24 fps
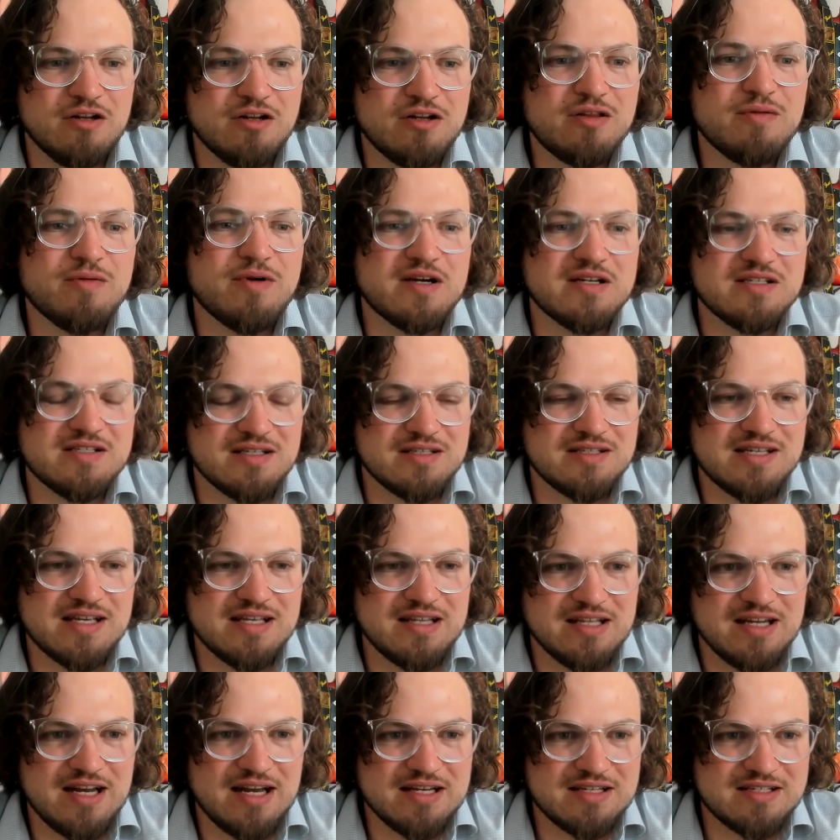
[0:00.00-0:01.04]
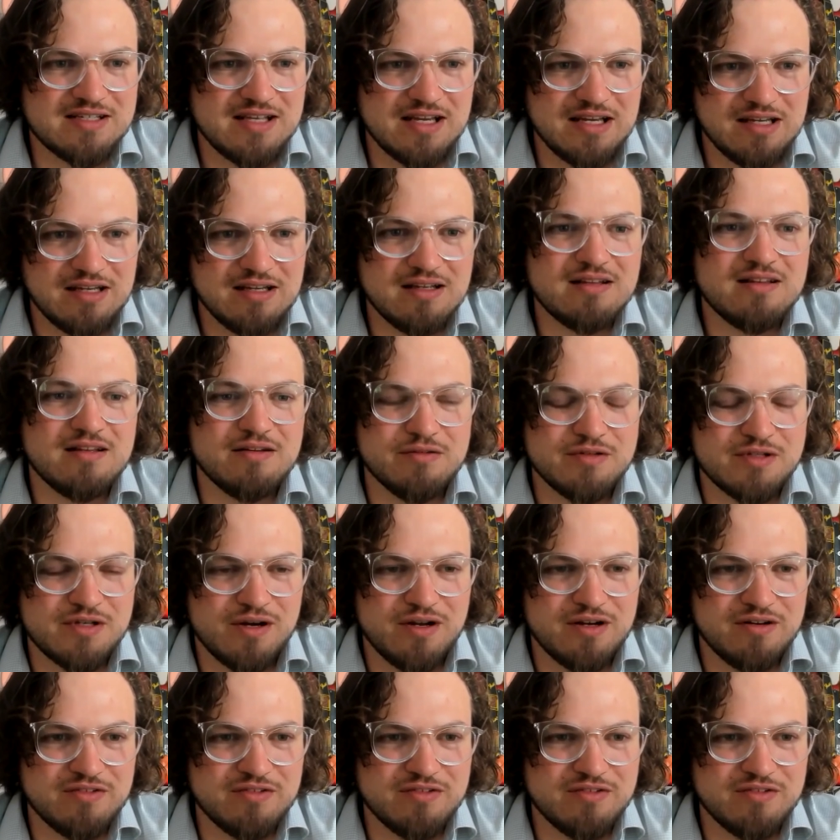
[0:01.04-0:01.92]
Otherwise, I'd say the next thing that was kind